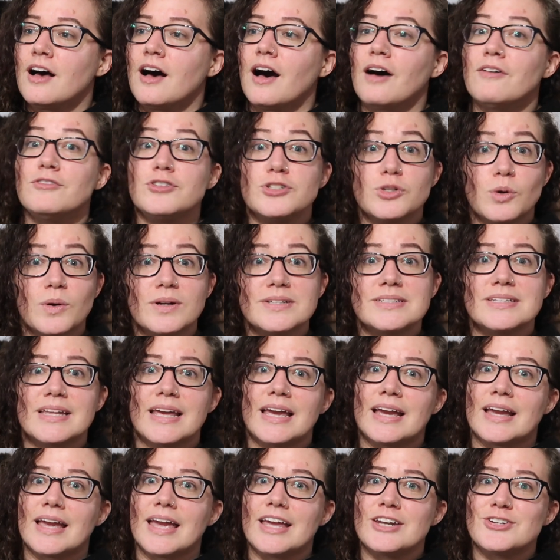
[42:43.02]
of
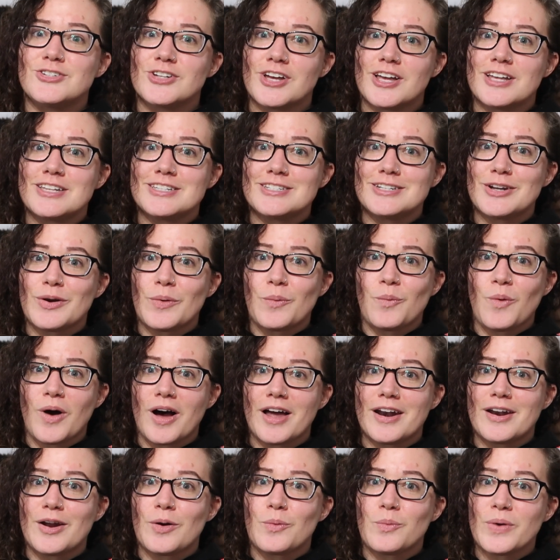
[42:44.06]
sourcing in just
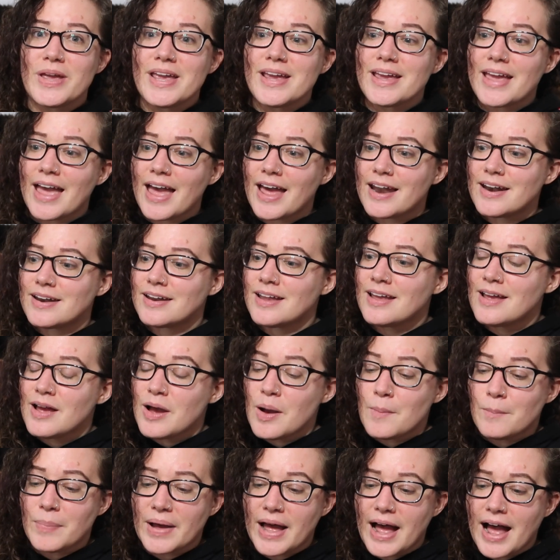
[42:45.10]
one weekend,
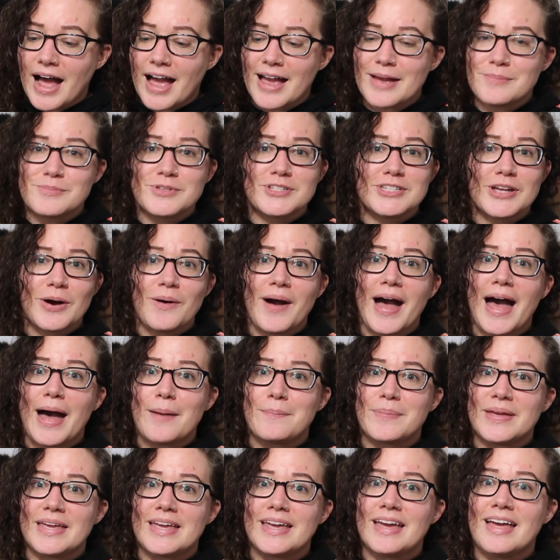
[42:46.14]
but I am so
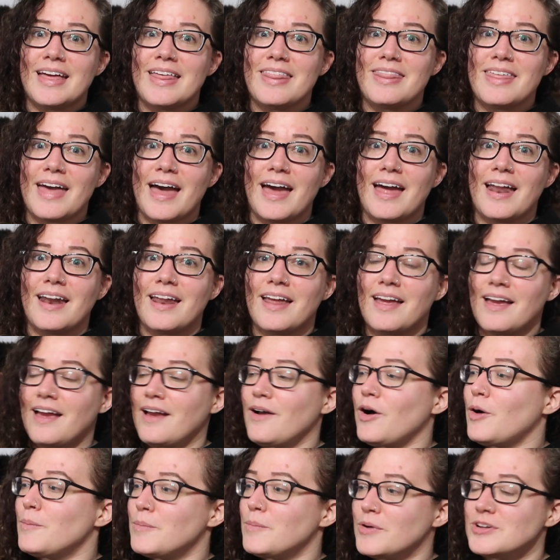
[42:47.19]
happy that
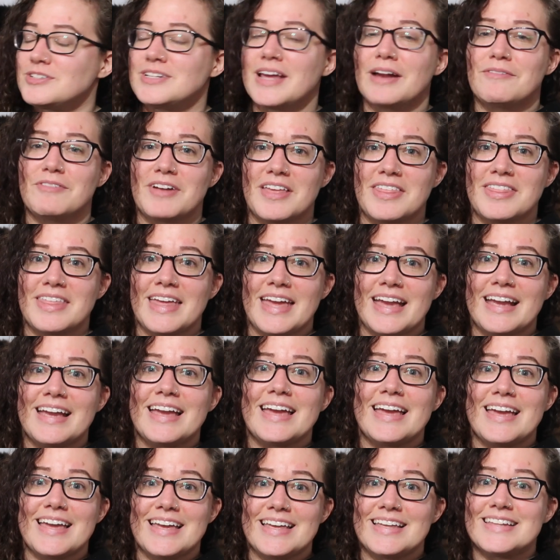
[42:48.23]
almost everything
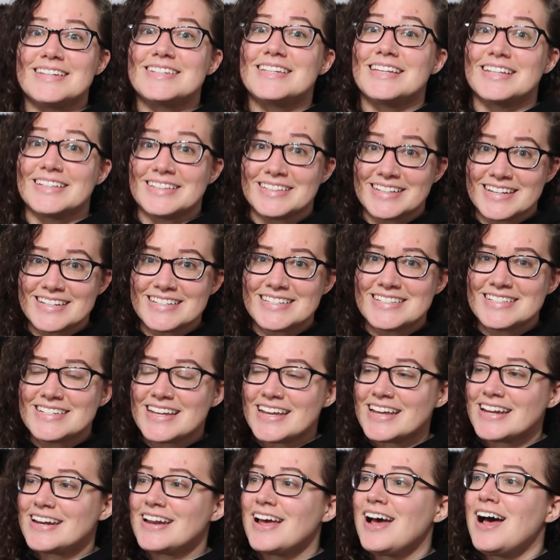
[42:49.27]
is
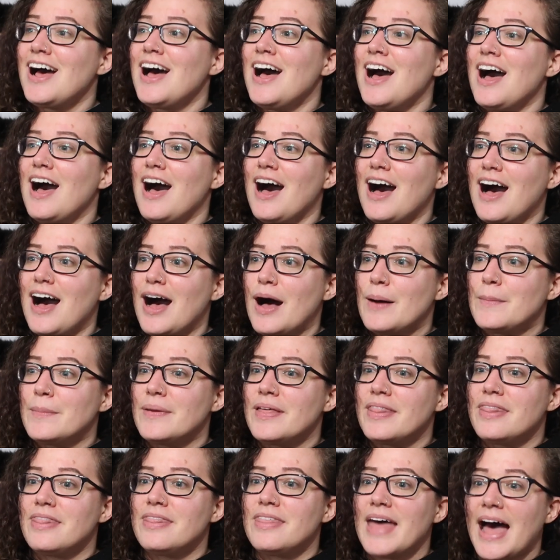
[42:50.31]
listed.
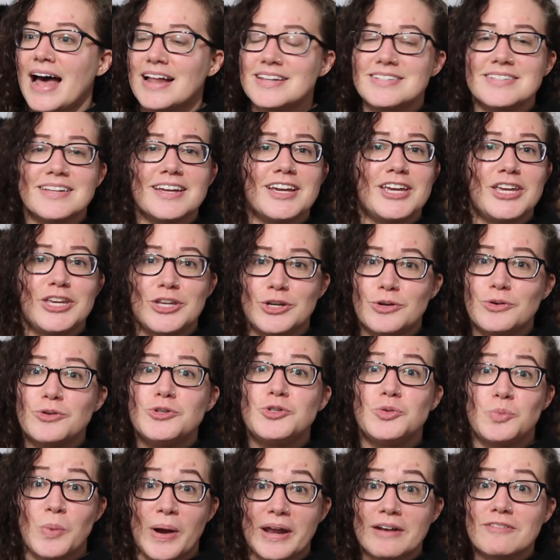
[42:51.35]
That's a
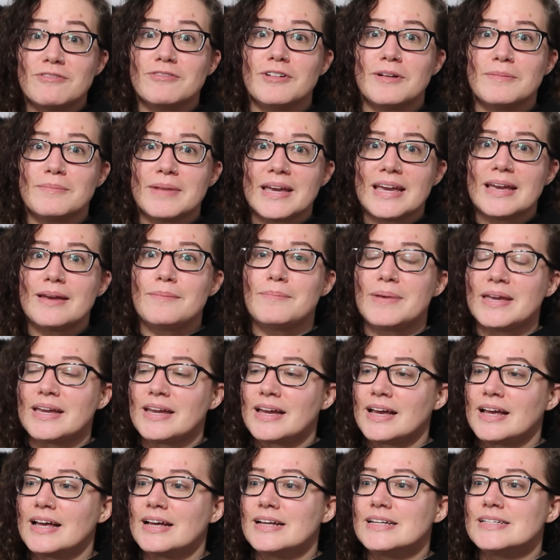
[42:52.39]
huge win for me
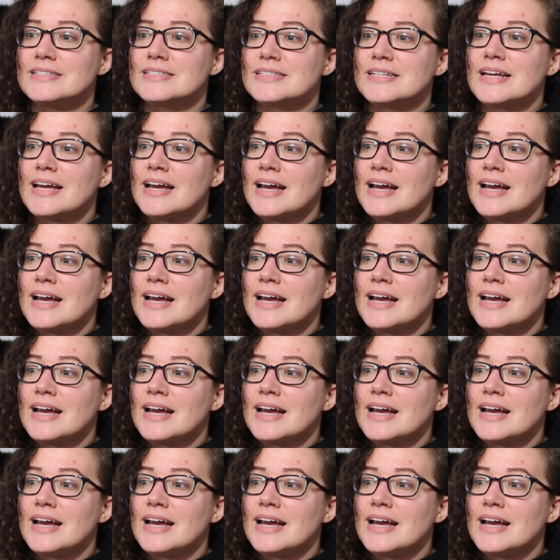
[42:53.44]
because